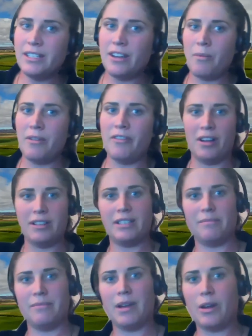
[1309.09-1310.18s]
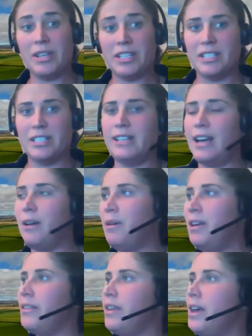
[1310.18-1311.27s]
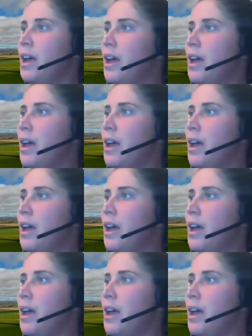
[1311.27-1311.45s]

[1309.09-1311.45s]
So we've got some questions to start with.